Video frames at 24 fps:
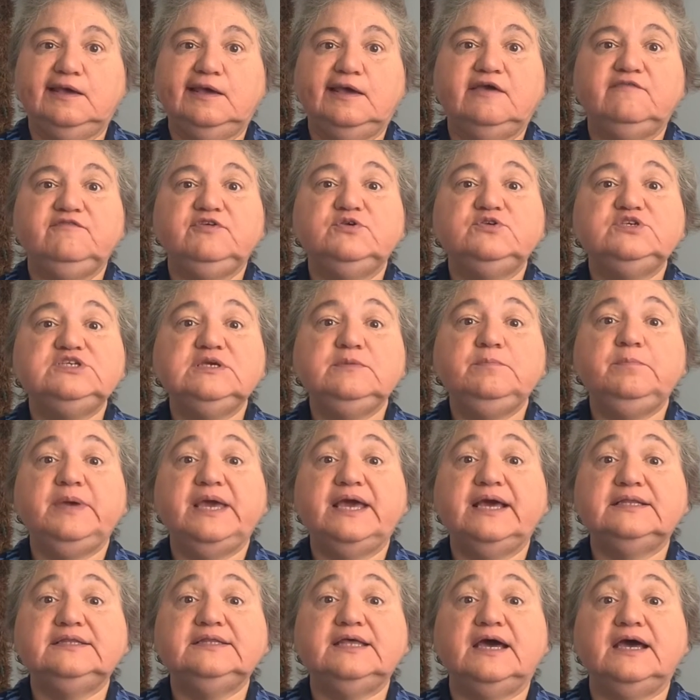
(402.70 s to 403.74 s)
You see
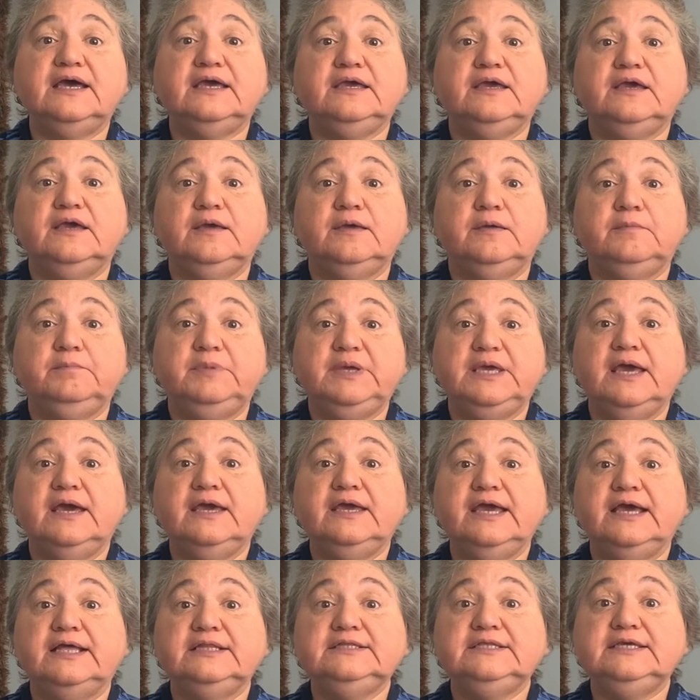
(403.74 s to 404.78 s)
Bandai,
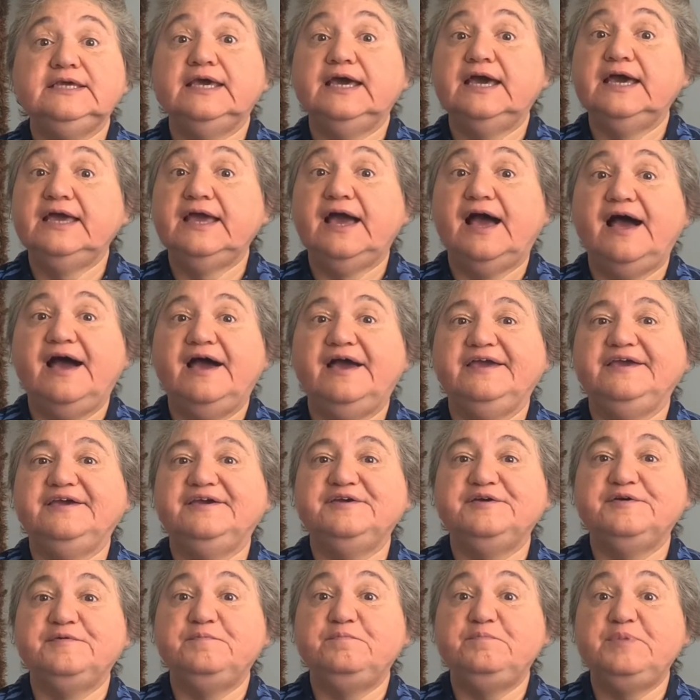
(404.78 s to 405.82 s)
B-A-N-D-A-I,
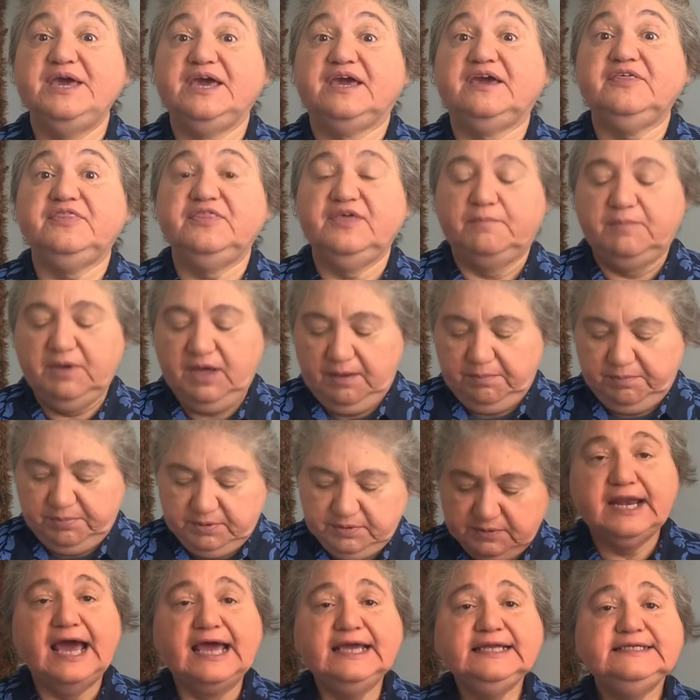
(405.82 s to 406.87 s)
pick them up.
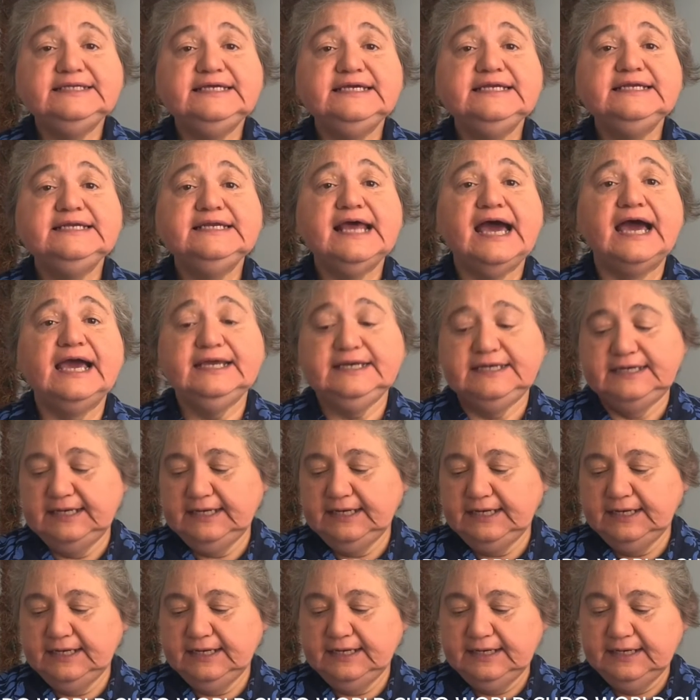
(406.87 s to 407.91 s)

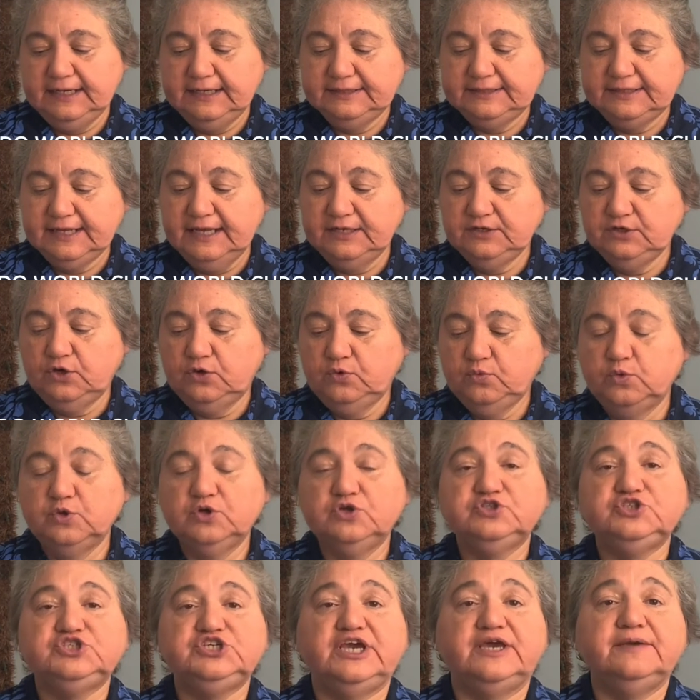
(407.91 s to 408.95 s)
1990 Nintendo
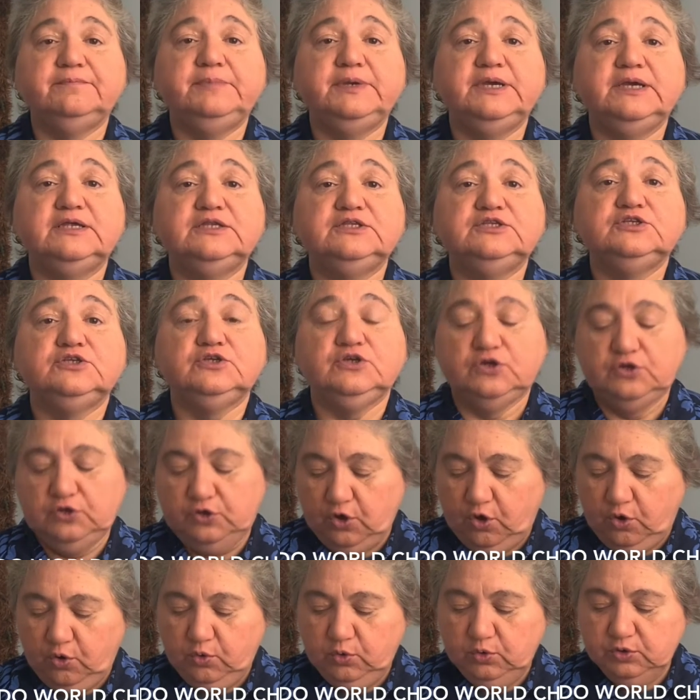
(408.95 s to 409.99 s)
World Champion
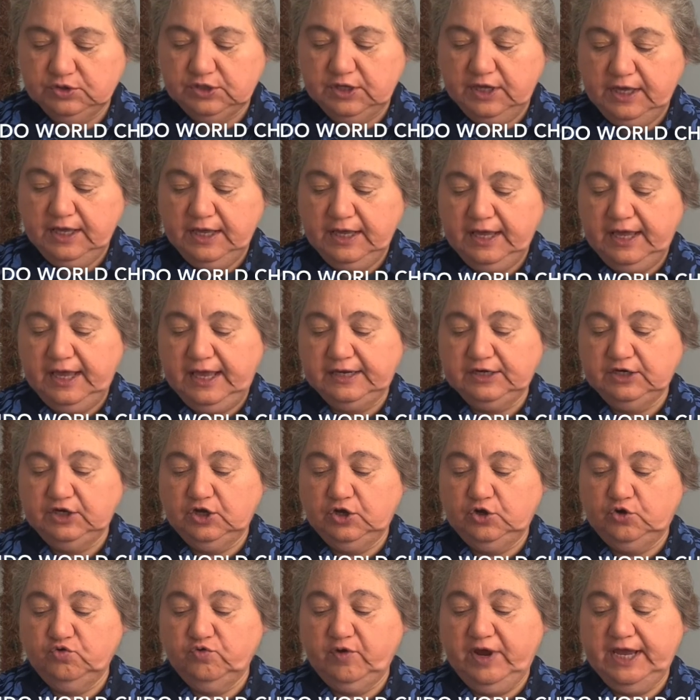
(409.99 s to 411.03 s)
Gold
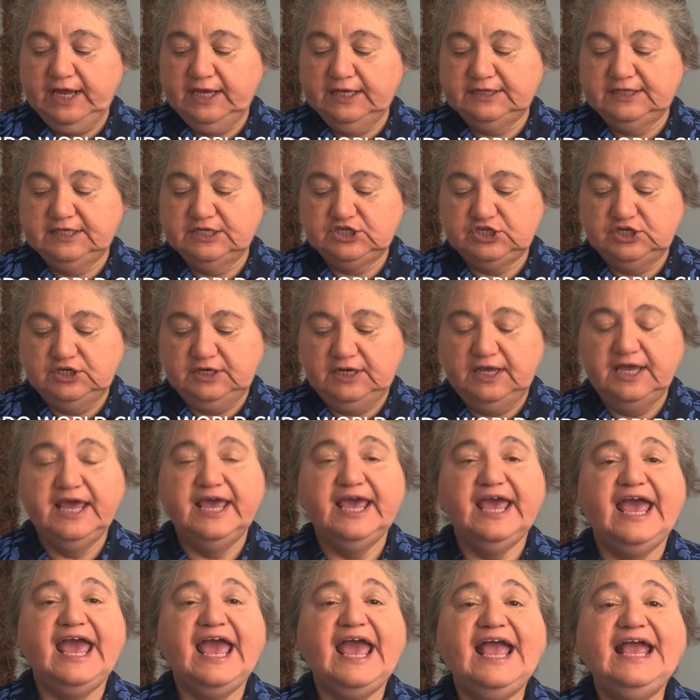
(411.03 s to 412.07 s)
and Gray Edition.
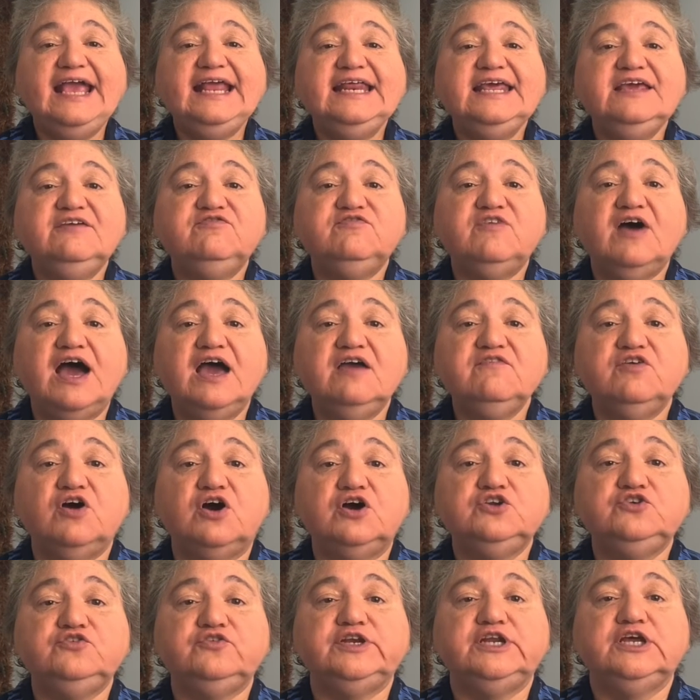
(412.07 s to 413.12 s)

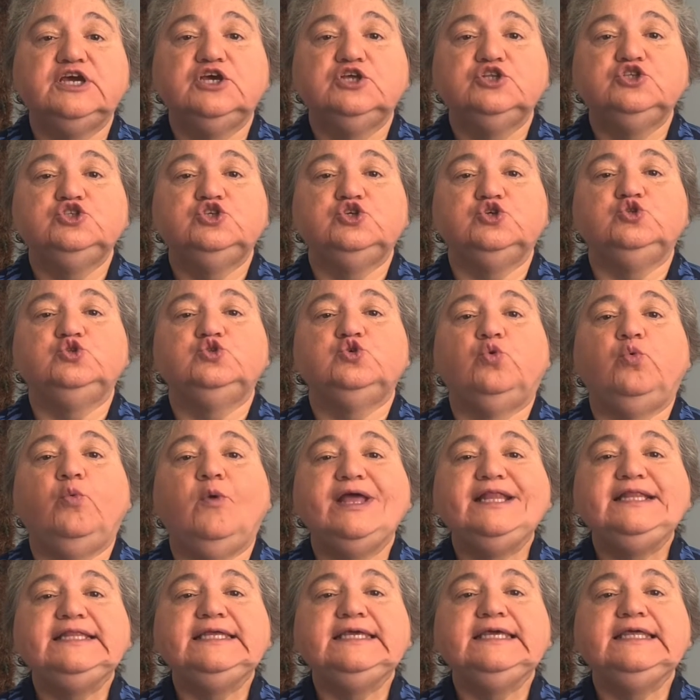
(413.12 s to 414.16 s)
8500 to
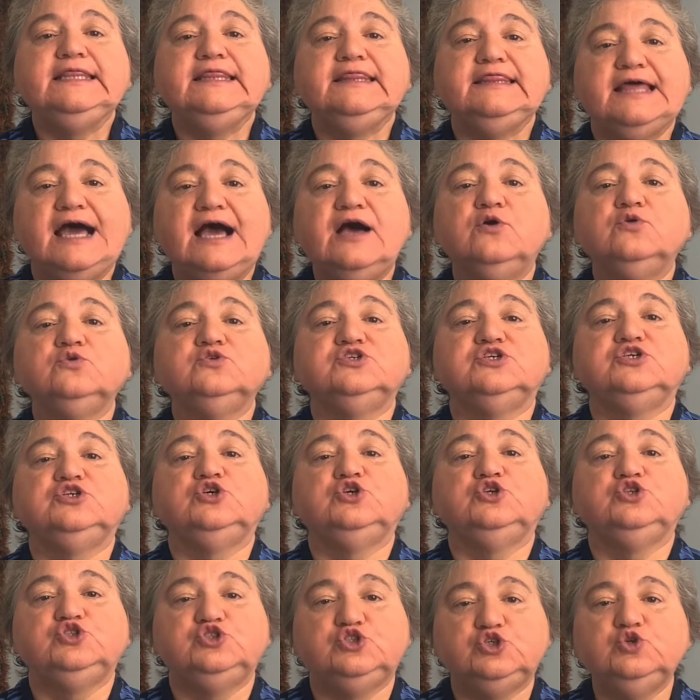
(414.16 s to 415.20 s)

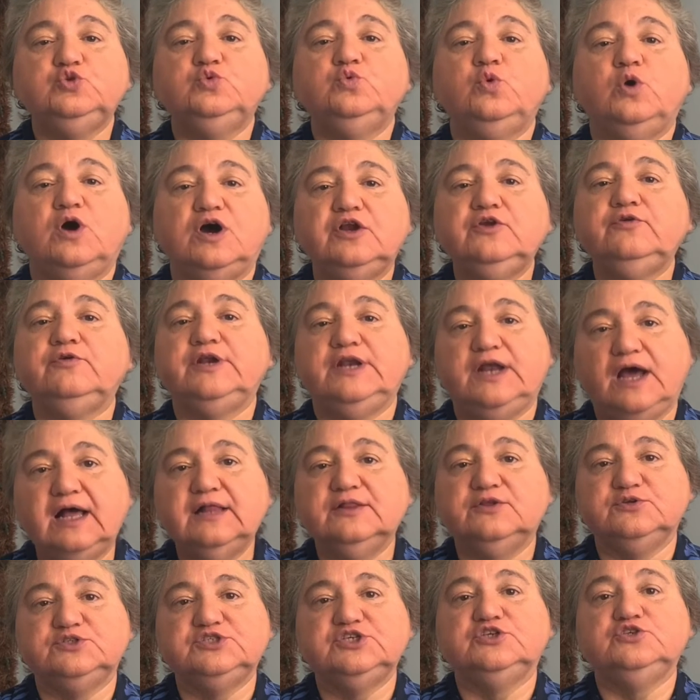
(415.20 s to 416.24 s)

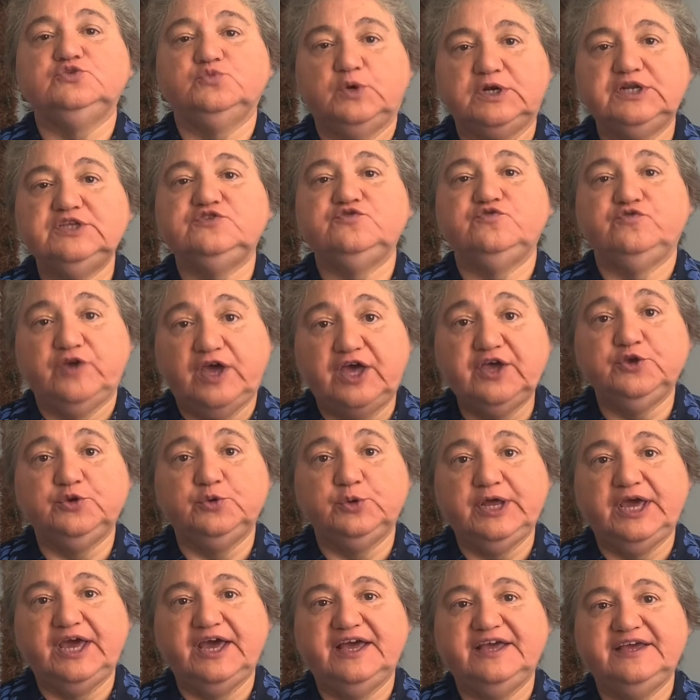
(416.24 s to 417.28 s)
$20,200 is what it's valued at.